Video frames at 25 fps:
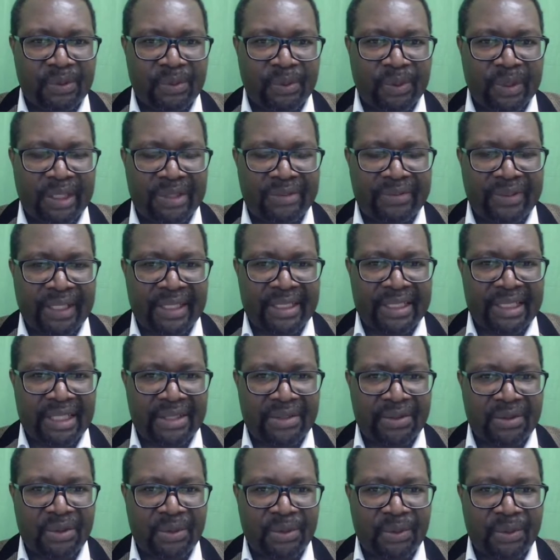to give
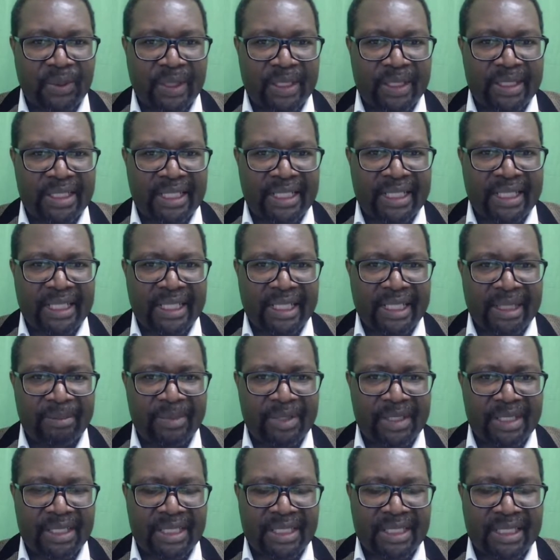answers to what I
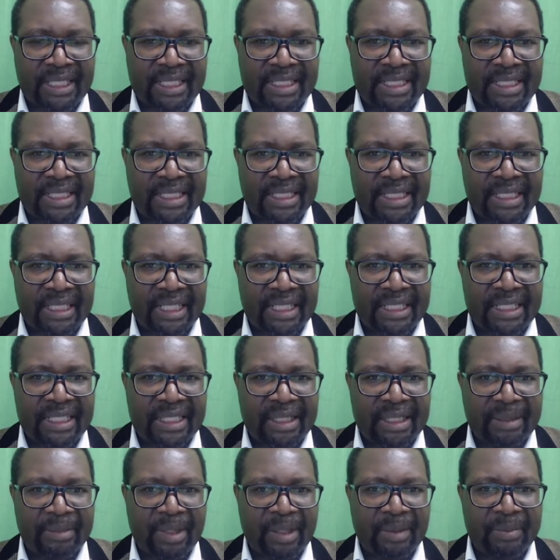am discussing at
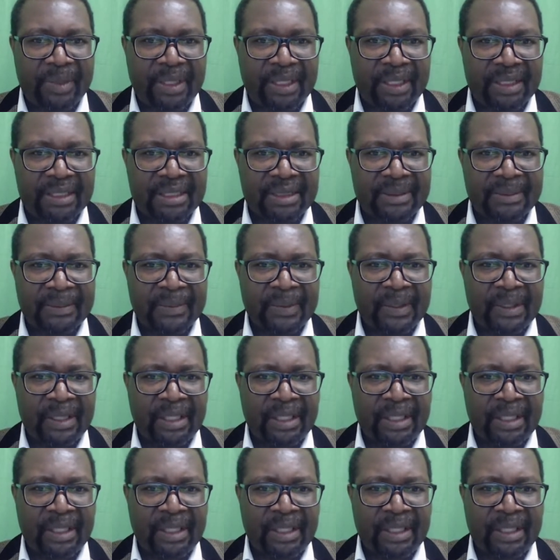the moment.